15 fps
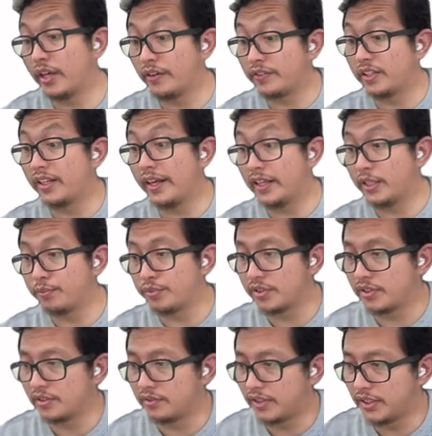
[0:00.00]
an
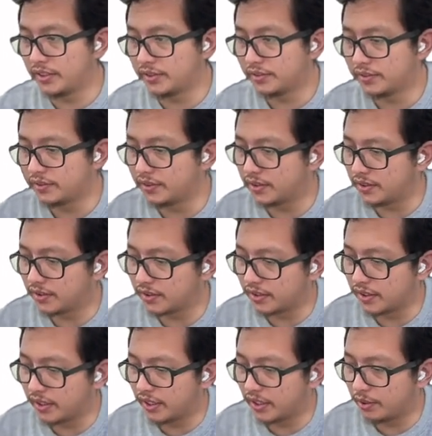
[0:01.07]
ellipse, right? This is
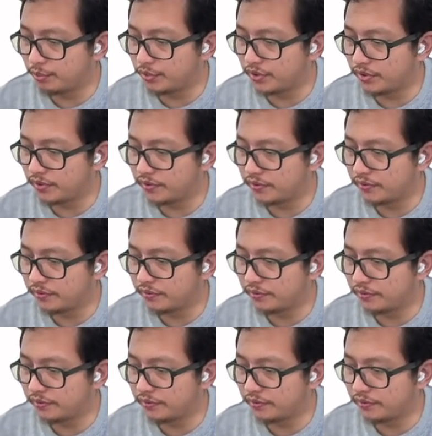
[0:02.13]
an ellipse.